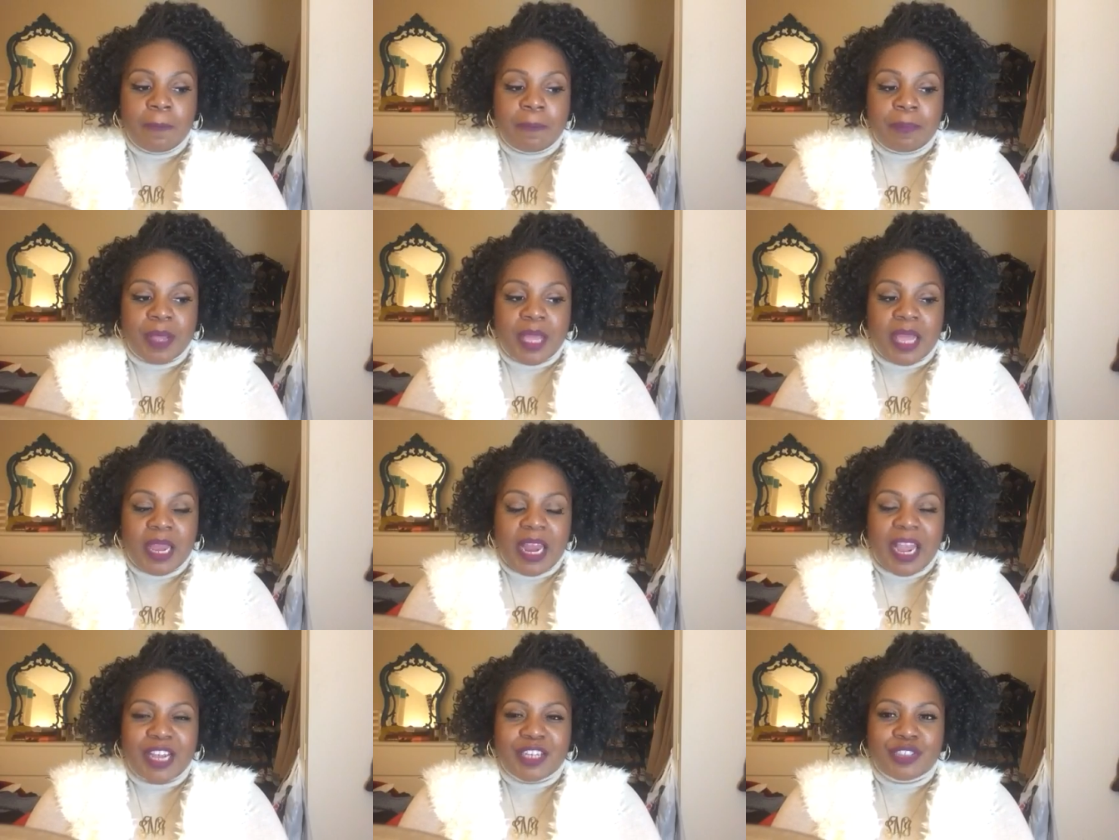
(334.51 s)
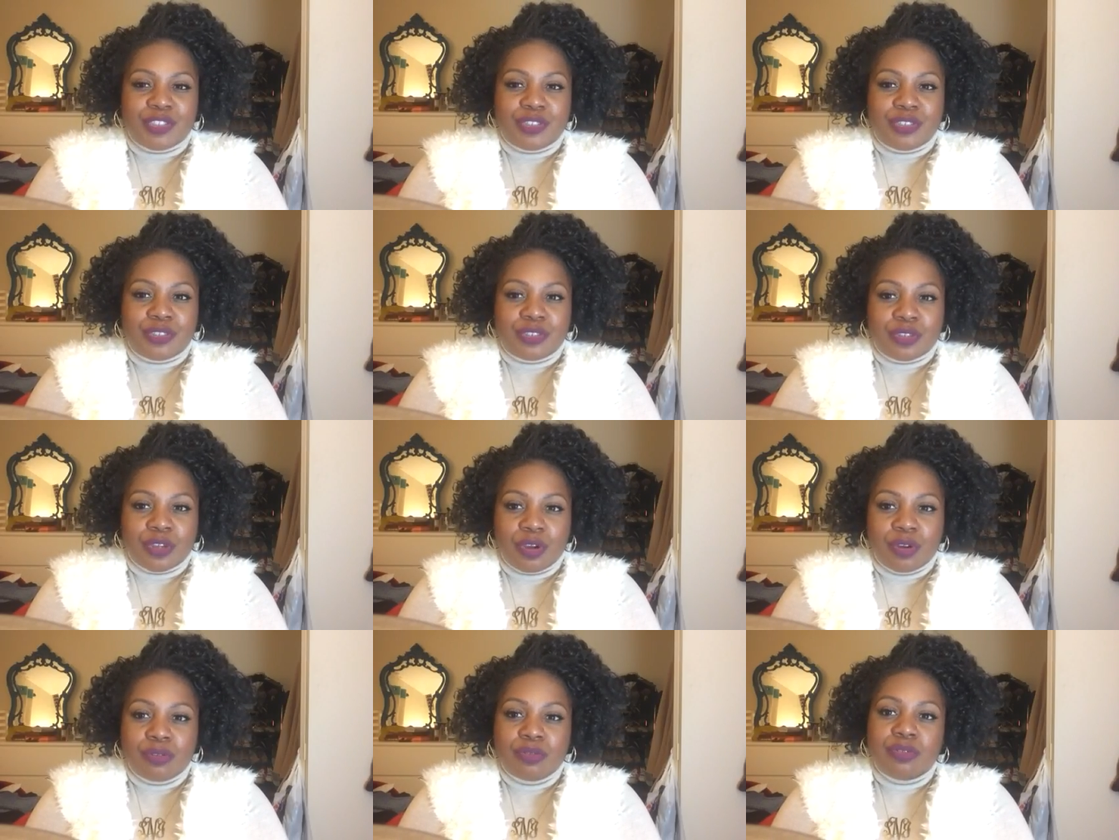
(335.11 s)
but I
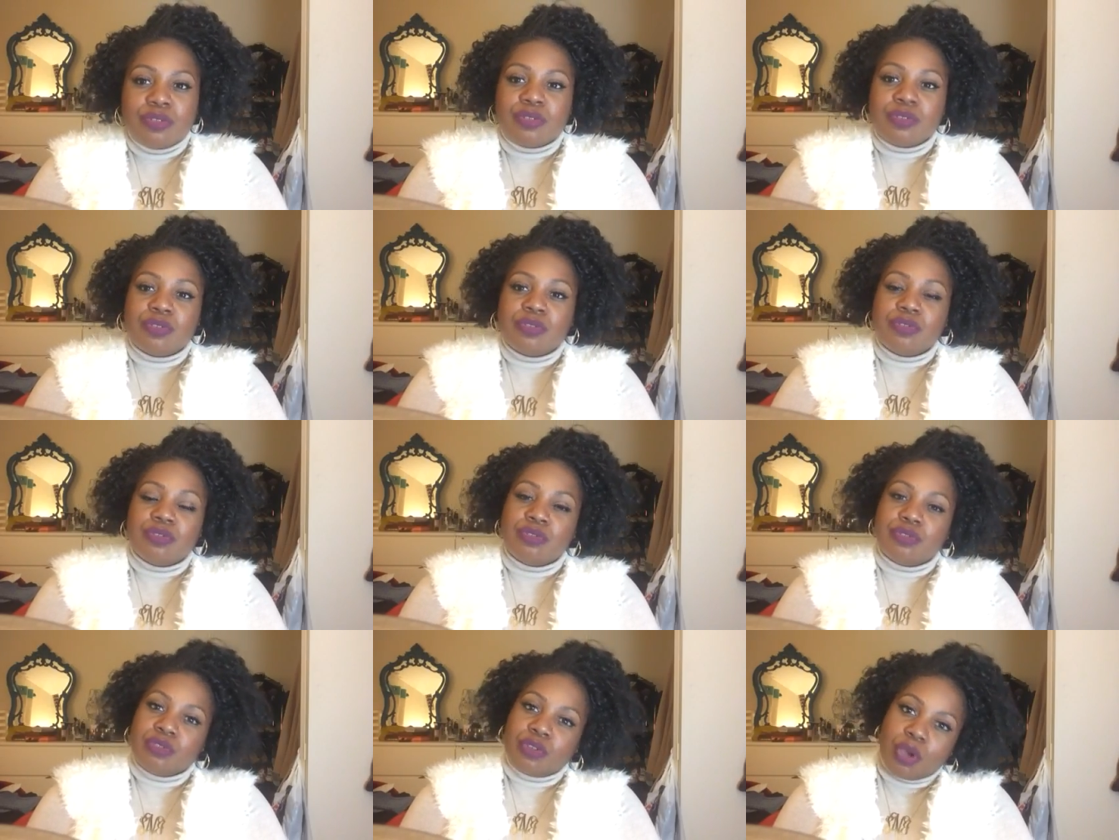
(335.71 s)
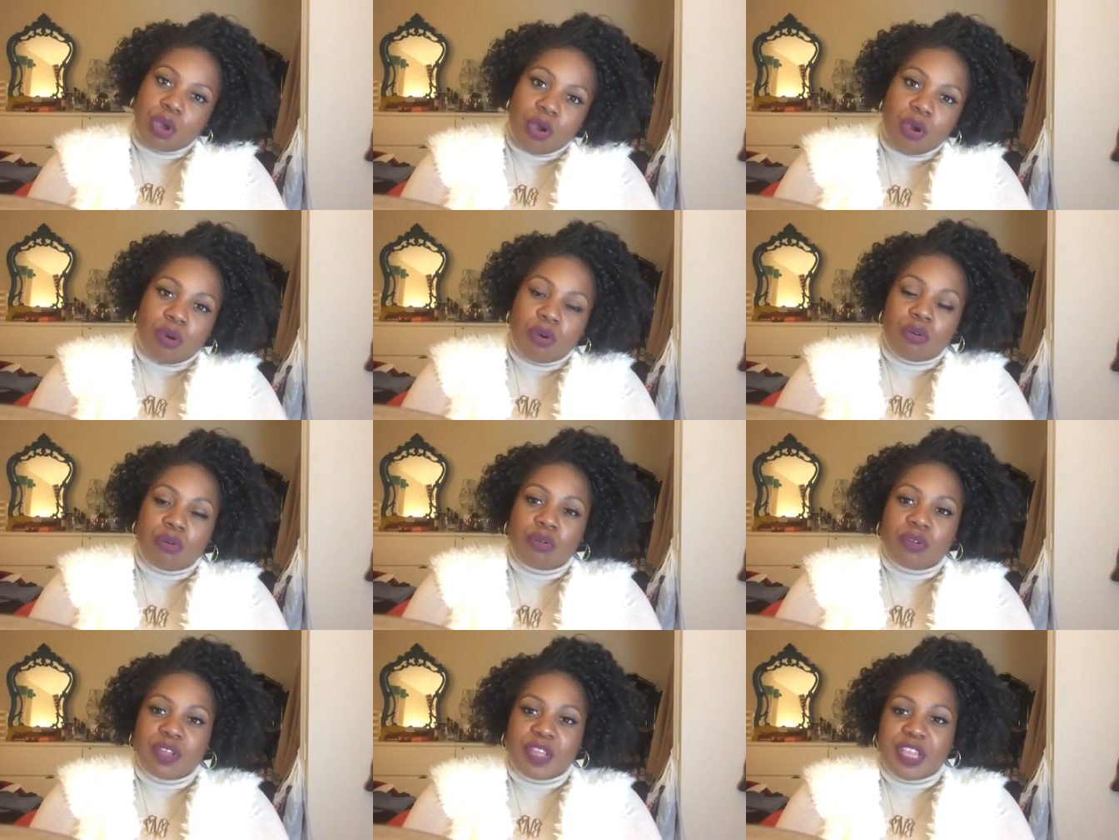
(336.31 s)
don't
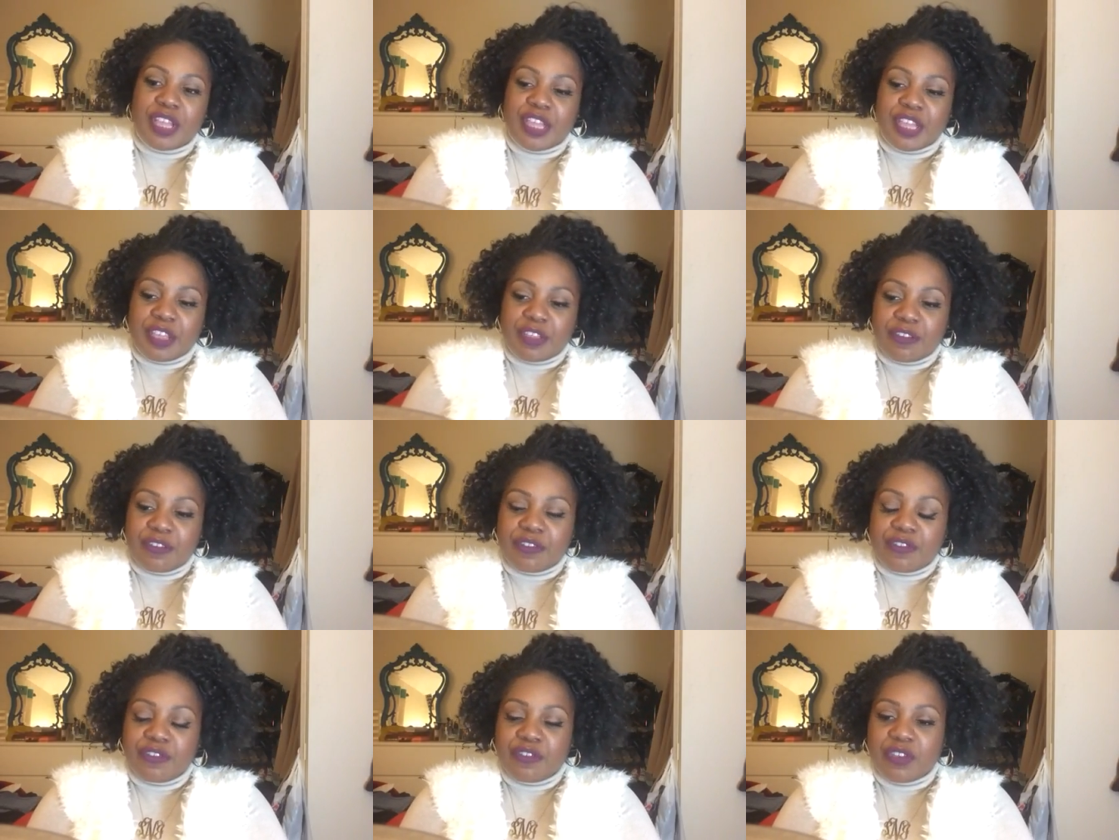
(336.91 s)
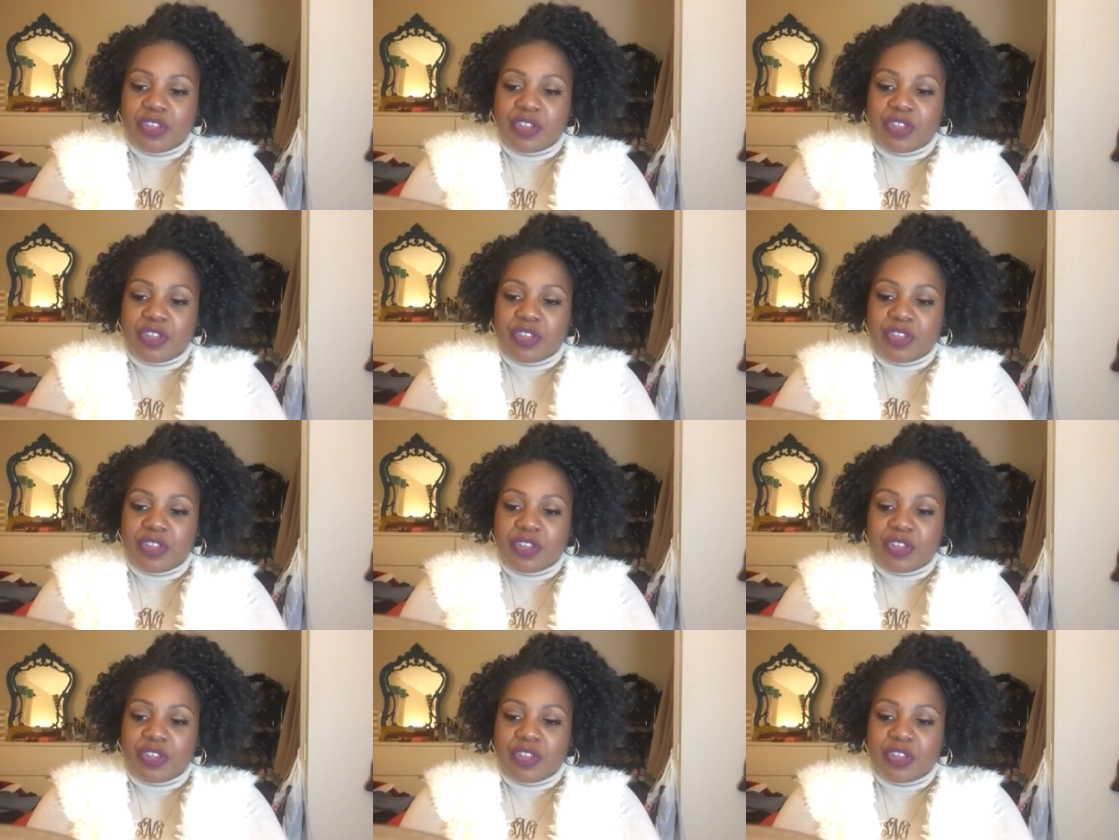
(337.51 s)
know if